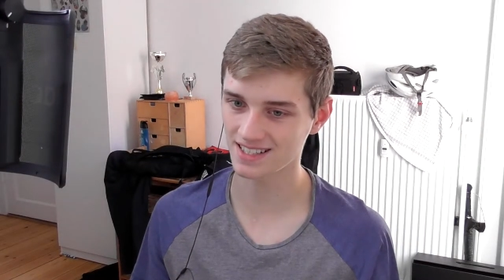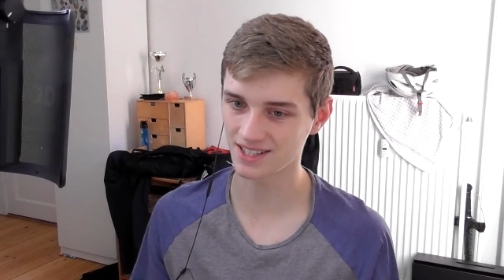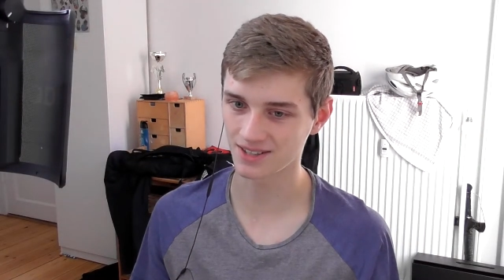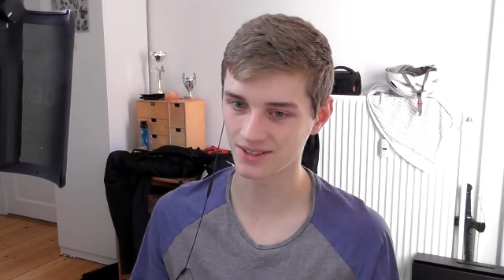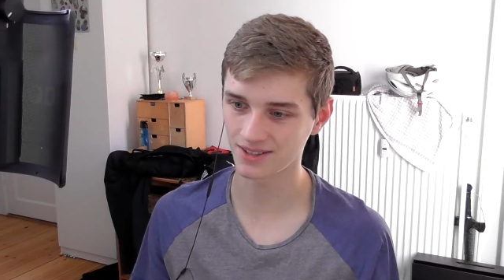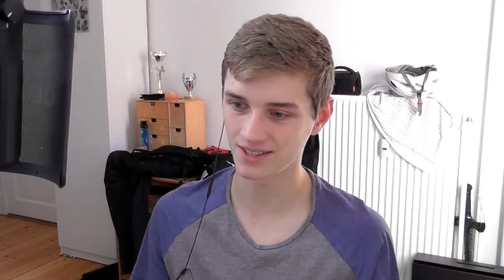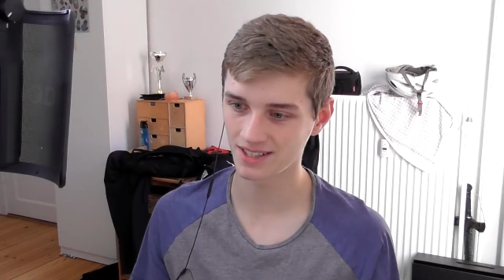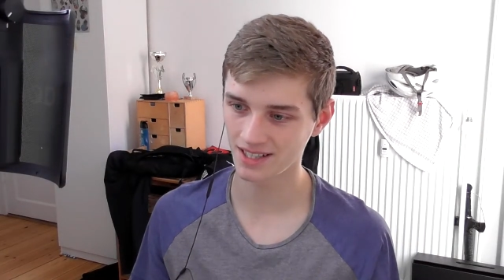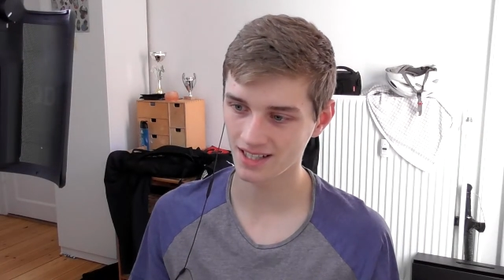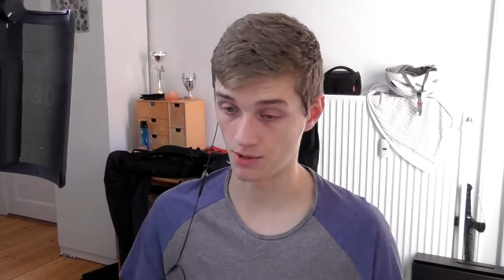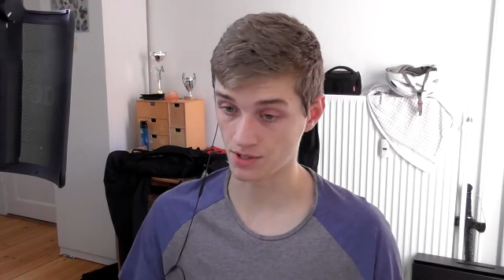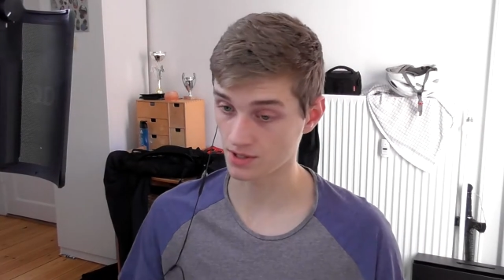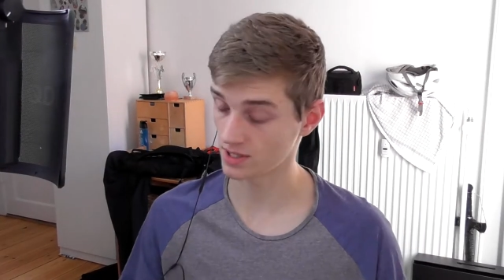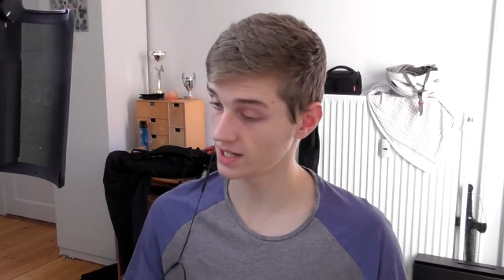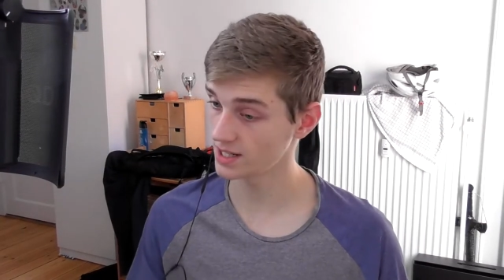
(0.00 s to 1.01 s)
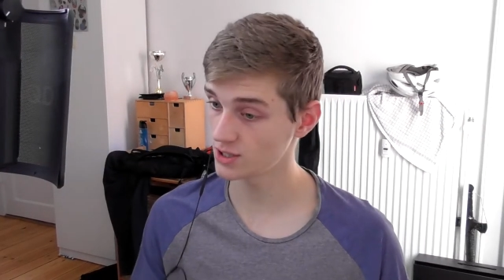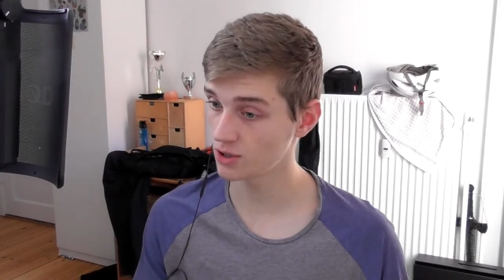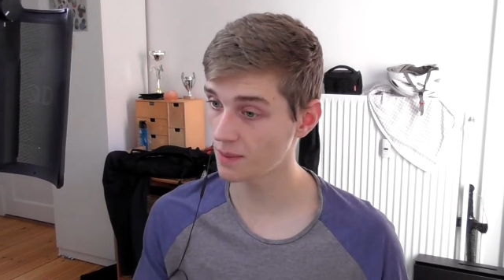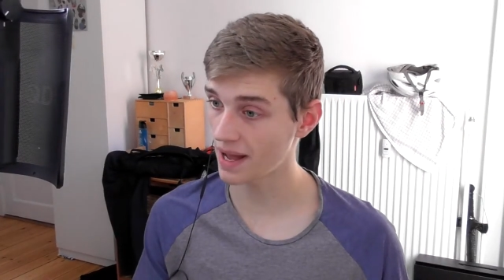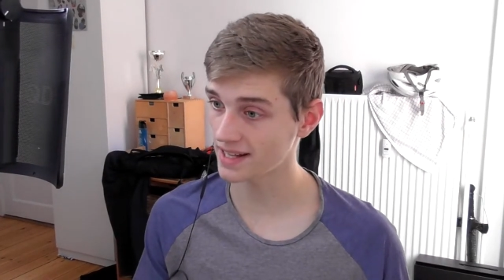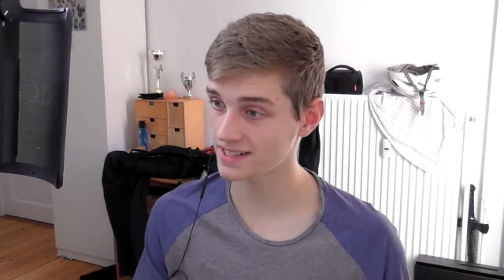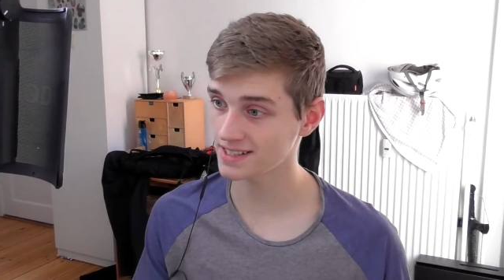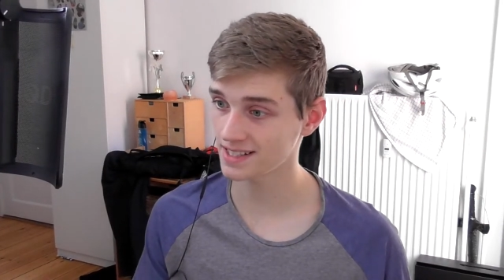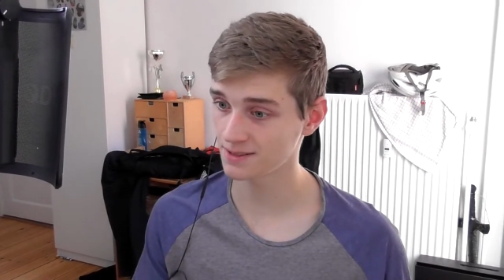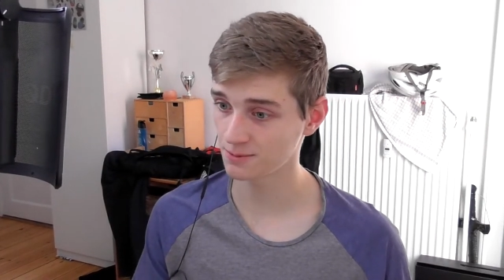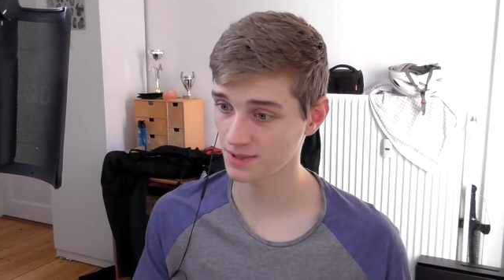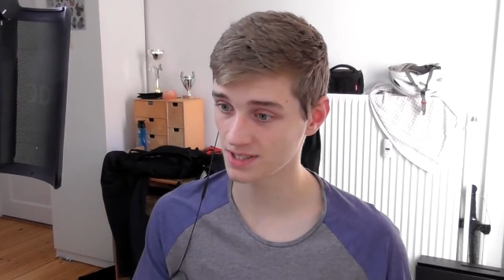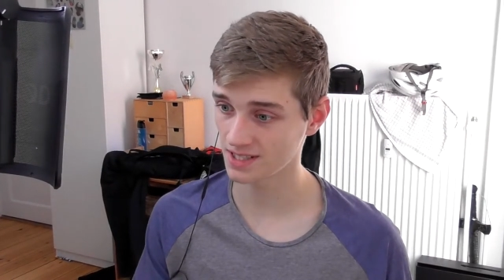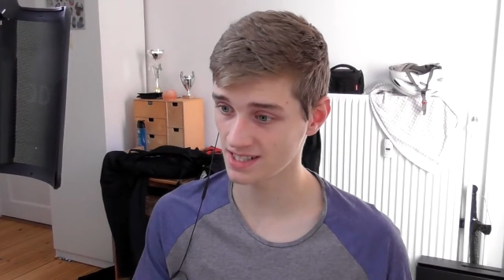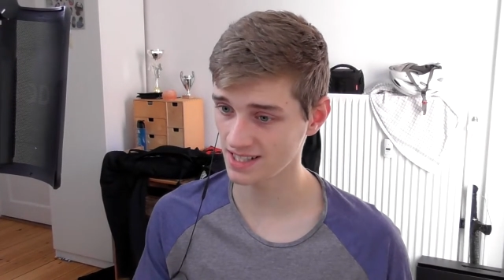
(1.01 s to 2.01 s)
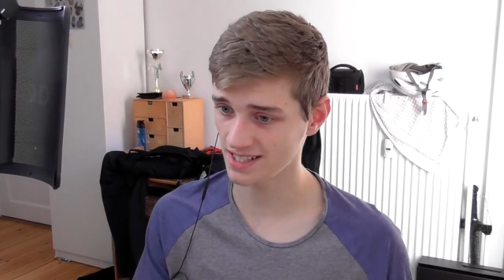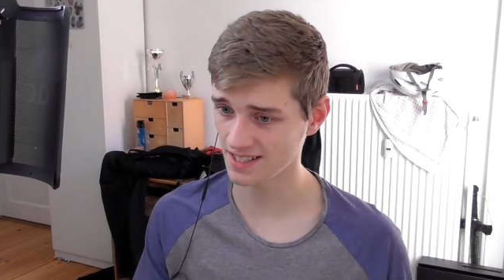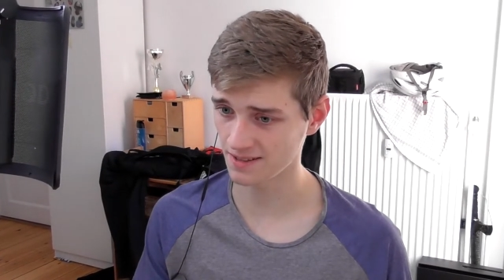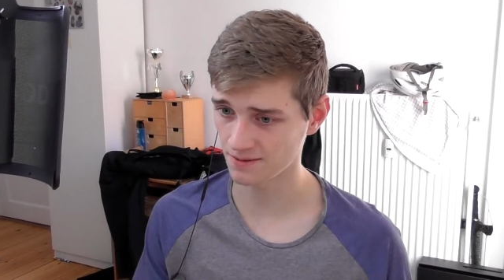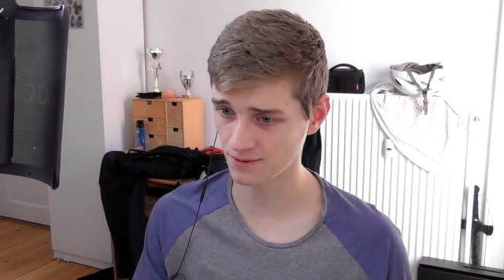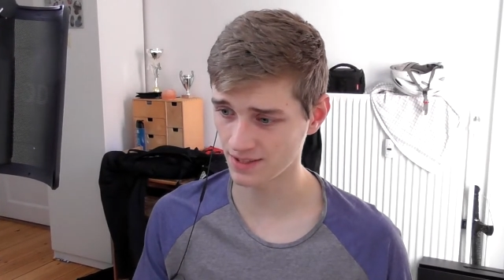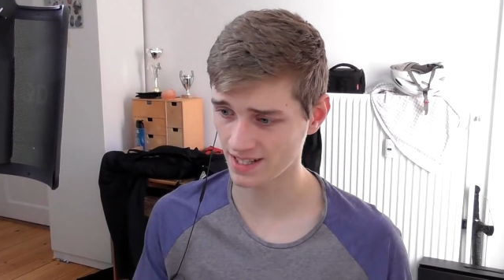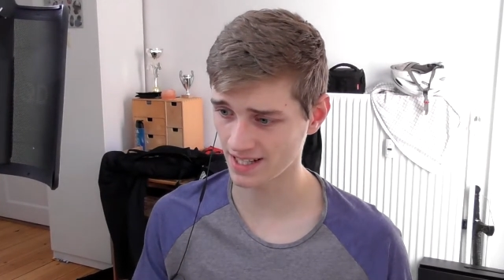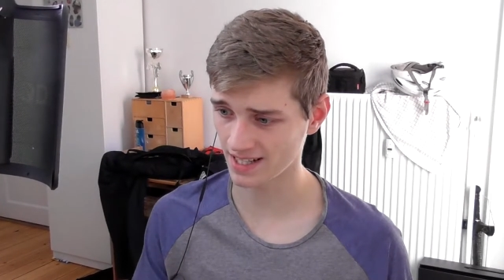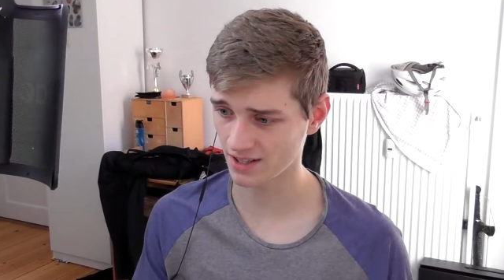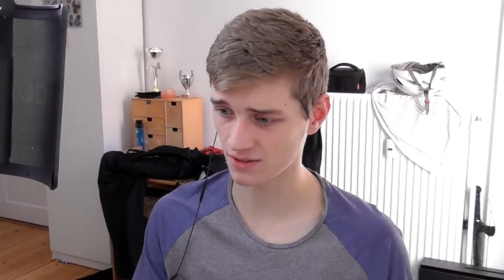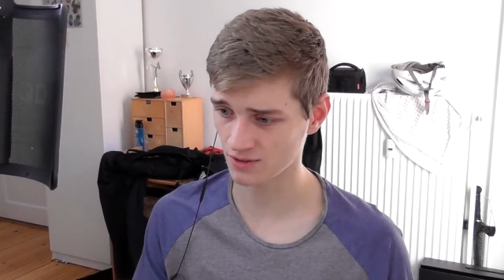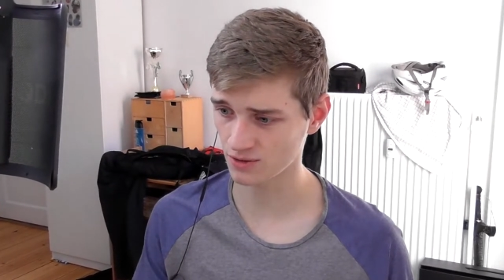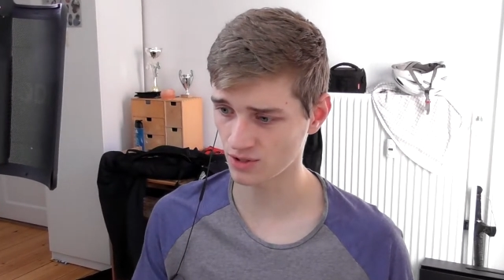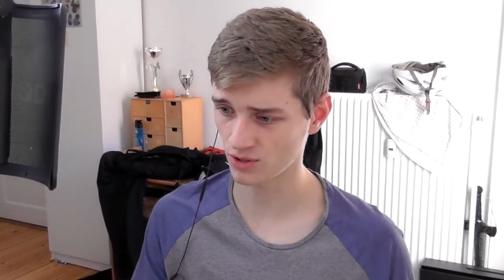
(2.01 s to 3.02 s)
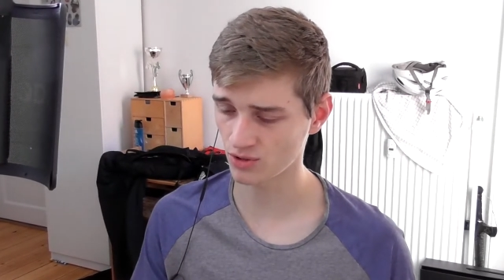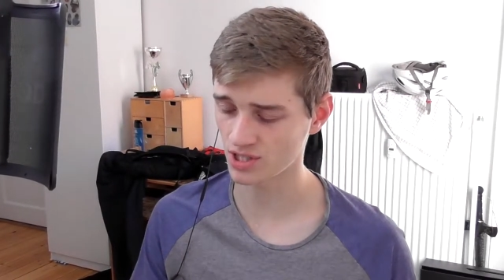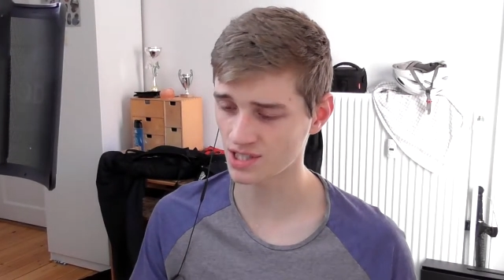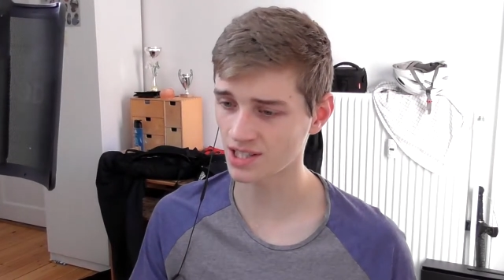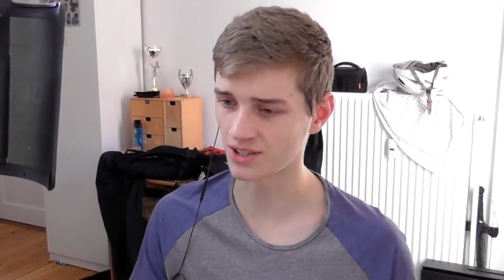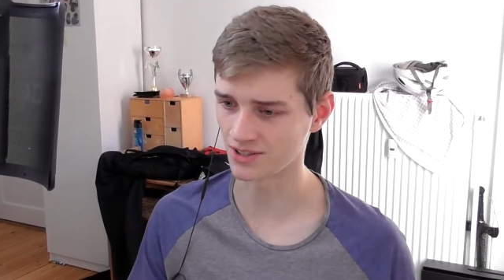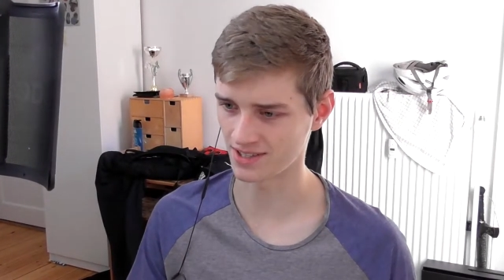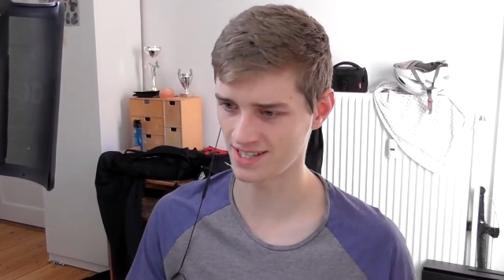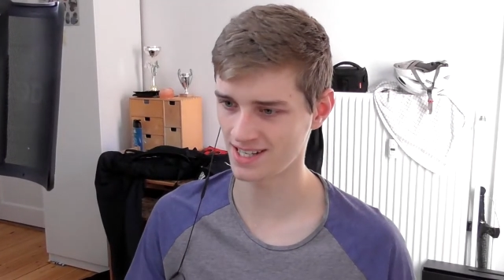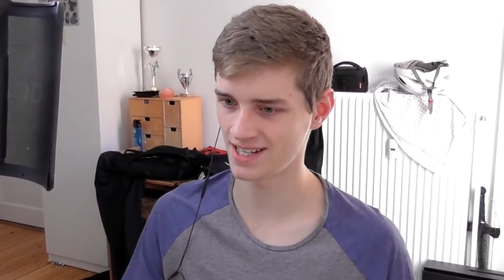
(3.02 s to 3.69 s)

So we're just gonna get into a match and we're gonna see if we can get off to a good start.